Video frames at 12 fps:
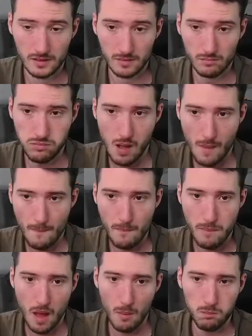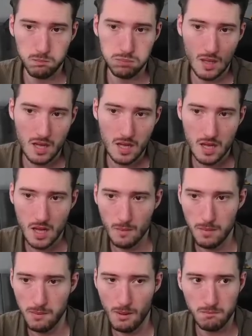Ba ba ba
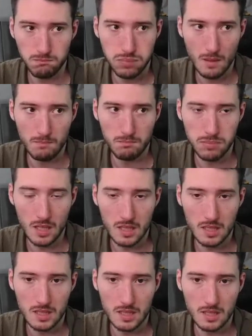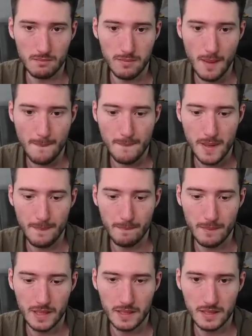ba ba ba ba ba
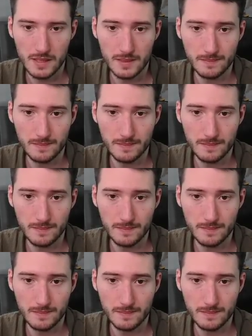ba.